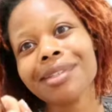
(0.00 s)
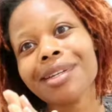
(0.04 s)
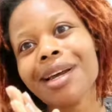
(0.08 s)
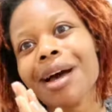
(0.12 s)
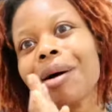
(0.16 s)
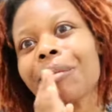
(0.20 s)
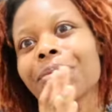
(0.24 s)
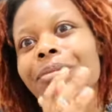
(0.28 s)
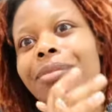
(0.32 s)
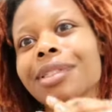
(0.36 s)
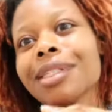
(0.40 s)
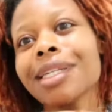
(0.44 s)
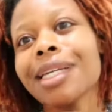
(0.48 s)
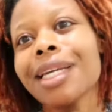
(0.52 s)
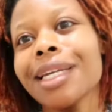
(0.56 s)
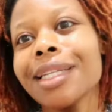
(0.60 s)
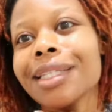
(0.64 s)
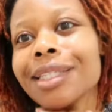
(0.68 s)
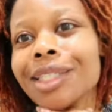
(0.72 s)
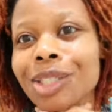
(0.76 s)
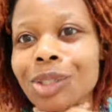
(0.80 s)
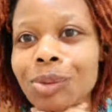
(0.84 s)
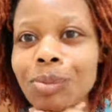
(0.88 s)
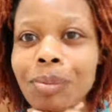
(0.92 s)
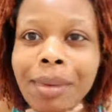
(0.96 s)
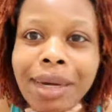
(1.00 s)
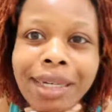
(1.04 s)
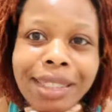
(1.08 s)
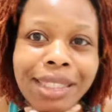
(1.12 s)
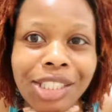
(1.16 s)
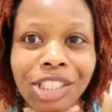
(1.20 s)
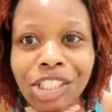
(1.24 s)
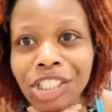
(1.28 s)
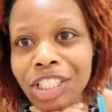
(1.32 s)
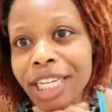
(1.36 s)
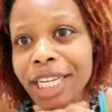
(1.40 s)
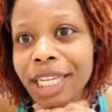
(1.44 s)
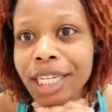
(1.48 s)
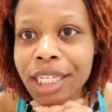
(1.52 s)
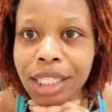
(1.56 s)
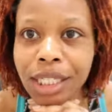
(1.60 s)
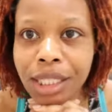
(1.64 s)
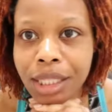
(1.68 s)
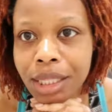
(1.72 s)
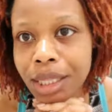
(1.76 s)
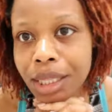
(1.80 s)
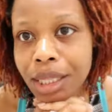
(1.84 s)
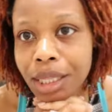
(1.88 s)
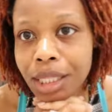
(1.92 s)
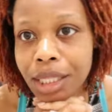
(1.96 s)
come into my
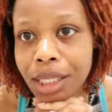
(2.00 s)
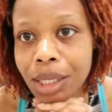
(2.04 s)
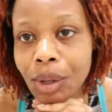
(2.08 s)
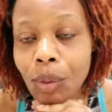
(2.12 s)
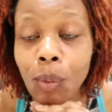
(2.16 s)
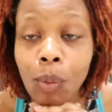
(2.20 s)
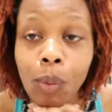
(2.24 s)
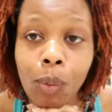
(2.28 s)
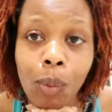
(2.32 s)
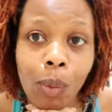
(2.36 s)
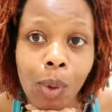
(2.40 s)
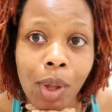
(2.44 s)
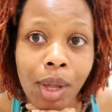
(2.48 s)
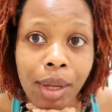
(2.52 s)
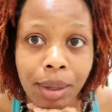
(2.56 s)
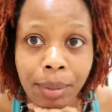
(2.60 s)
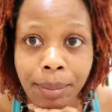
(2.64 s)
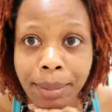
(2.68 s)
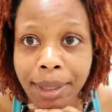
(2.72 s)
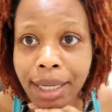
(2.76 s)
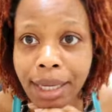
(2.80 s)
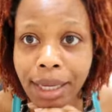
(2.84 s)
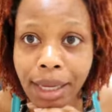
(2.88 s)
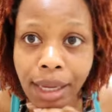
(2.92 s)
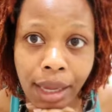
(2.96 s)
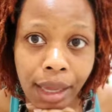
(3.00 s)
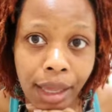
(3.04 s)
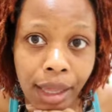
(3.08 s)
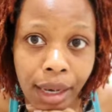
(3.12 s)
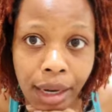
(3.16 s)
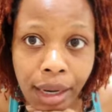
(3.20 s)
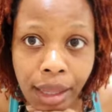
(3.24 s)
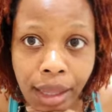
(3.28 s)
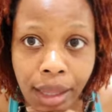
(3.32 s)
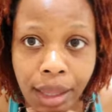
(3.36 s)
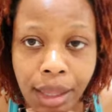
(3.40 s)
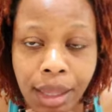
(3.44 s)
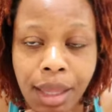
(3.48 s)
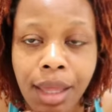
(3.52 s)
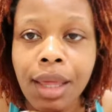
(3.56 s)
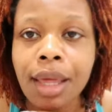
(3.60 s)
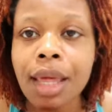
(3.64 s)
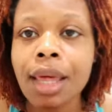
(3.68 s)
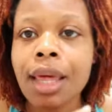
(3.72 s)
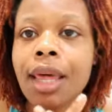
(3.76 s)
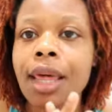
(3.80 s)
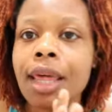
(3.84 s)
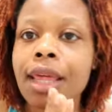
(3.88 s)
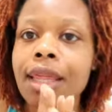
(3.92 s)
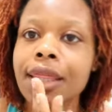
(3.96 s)
channel, welcome again.
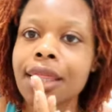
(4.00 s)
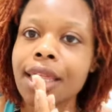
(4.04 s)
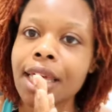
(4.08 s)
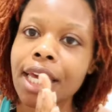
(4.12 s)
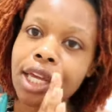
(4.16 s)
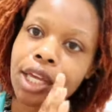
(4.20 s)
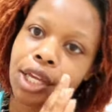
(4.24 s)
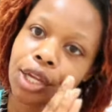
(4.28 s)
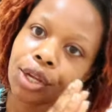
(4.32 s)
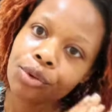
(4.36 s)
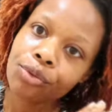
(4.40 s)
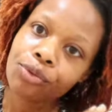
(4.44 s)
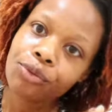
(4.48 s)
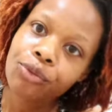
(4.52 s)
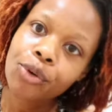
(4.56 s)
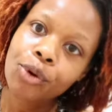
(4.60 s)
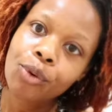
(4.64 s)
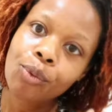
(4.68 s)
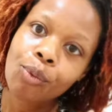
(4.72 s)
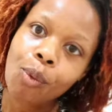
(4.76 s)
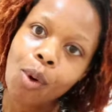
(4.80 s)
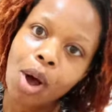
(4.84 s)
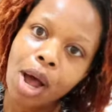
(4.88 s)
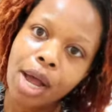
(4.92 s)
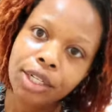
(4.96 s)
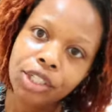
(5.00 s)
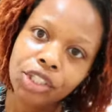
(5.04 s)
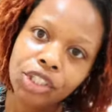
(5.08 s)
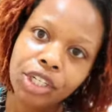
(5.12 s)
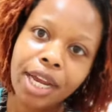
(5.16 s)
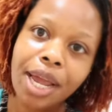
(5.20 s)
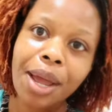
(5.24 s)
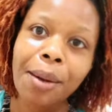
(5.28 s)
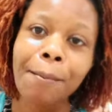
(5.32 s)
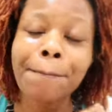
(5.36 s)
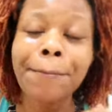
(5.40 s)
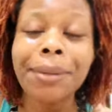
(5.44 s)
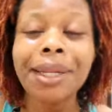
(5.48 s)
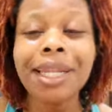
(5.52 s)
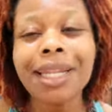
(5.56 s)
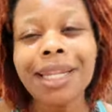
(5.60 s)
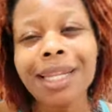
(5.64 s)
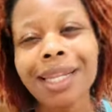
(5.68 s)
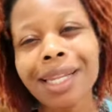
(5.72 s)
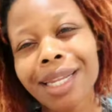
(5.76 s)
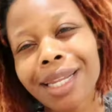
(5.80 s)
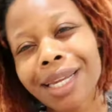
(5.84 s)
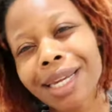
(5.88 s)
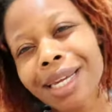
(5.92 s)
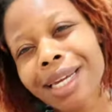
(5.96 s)
Thank you for watching, and
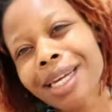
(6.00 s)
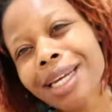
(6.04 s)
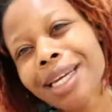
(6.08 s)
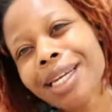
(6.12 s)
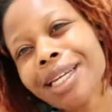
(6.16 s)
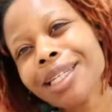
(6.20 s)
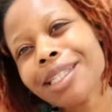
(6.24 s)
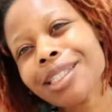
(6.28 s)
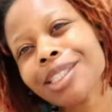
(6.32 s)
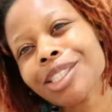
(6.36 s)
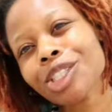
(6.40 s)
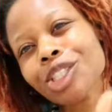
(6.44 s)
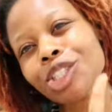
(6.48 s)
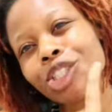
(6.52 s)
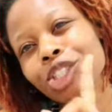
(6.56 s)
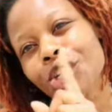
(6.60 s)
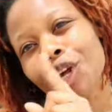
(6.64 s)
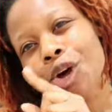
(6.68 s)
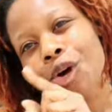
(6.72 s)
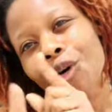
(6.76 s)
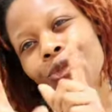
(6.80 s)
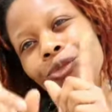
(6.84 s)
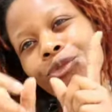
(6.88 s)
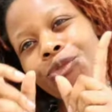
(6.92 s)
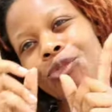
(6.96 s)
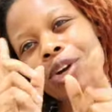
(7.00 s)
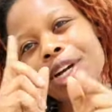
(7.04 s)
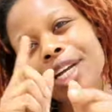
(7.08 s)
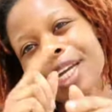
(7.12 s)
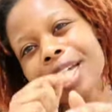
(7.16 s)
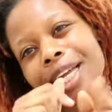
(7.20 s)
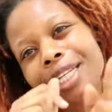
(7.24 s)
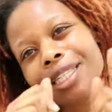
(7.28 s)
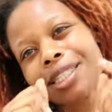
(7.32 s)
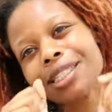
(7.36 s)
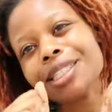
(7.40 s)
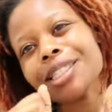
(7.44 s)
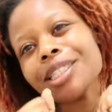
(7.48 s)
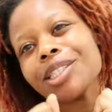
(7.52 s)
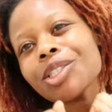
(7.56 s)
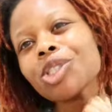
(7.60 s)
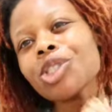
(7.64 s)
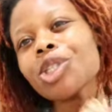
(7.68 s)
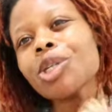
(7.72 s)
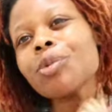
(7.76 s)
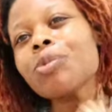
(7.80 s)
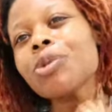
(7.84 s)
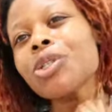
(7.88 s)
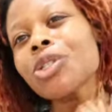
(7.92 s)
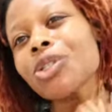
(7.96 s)
please don't forget to
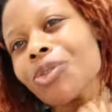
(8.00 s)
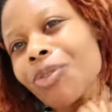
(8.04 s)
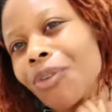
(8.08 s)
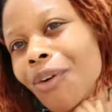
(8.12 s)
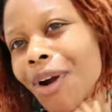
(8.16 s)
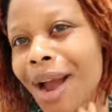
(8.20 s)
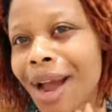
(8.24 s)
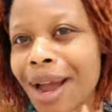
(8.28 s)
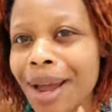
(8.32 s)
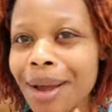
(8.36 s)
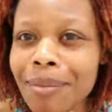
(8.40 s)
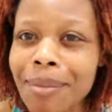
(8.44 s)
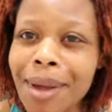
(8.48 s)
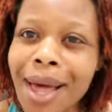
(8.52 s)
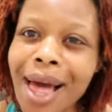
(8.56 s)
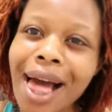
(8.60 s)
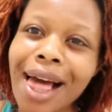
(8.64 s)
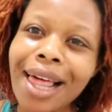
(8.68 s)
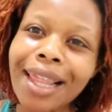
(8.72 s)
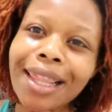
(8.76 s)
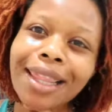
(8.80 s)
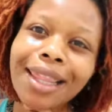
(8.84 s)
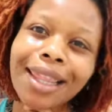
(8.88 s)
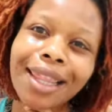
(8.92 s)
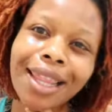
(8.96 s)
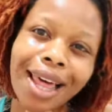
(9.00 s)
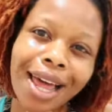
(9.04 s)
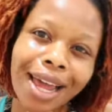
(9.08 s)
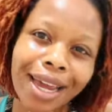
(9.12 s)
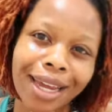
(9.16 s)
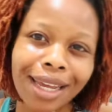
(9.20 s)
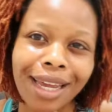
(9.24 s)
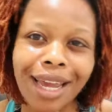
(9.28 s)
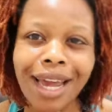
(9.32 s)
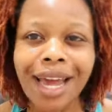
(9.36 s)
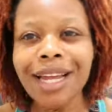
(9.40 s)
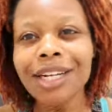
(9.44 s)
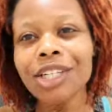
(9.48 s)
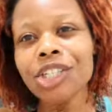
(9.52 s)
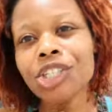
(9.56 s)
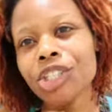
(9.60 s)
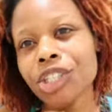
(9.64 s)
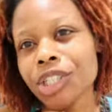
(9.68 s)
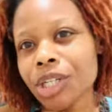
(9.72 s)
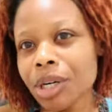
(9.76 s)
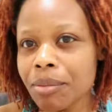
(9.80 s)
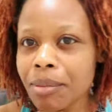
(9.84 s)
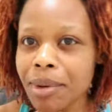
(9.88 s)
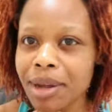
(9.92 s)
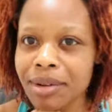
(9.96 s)
subscribe and like and
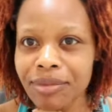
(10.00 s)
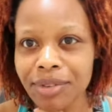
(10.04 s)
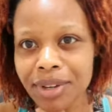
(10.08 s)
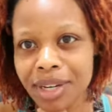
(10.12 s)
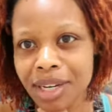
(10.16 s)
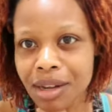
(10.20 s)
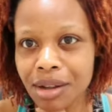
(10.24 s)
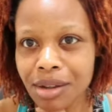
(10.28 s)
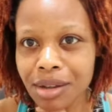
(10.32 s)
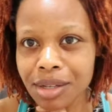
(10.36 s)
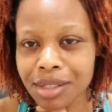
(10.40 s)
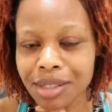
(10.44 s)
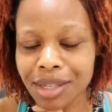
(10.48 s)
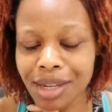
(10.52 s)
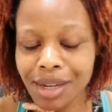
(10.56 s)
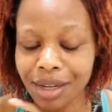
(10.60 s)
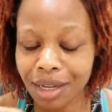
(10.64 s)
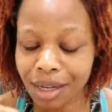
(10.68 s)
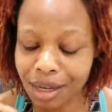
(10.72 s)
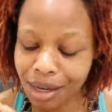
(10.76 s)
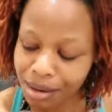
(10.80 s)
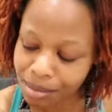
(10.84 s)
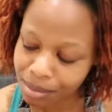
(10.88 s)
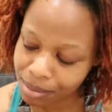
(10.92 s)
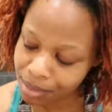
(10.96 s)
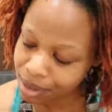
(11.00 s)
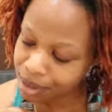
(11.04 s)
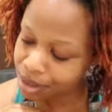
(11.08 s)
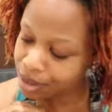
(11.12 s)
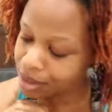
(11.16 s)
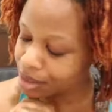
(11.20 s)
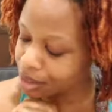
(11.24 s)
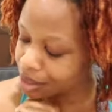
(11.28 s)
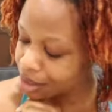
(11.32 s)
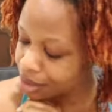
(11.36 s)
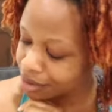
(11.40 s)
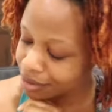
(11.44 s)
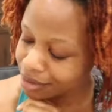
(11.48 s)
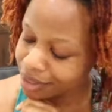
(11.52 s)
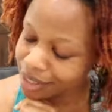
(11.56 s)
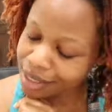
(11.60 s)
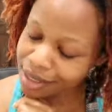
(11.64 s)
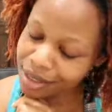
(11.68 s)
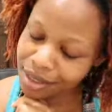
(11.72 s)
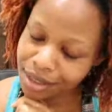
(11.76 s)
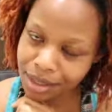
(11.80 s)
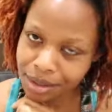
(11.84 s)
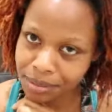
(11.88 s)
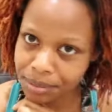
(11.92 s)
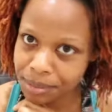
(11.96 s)
share my videos. Like, come on, you
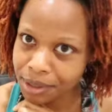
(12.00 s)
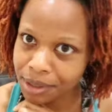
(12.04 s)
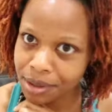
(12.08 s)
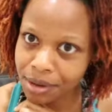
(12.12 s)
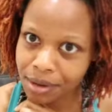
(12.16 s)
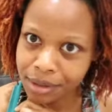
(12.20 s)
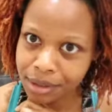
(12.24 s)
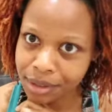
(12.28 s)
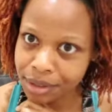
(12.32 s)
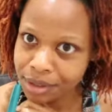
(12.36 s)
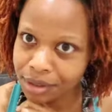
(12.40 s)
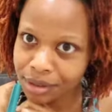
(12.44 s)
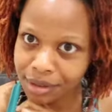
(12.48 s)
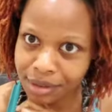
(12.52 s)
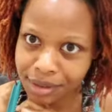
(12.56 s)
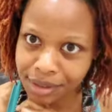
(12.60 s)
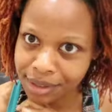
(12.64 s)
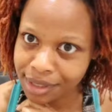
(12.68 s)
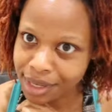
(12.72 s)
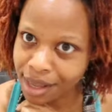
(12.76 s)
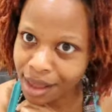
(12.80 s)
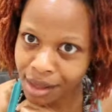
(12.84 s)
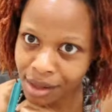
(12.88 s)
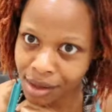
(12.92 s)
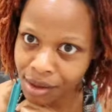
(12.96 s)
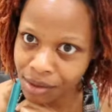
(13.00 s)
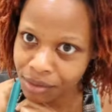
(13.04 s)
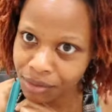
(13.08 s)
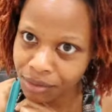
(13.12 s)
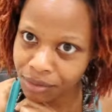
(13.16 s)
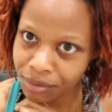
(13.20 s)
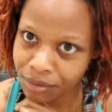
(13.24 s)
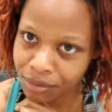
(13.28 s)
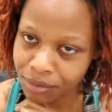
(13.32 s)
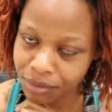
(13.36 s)
can't keep it all to yourself.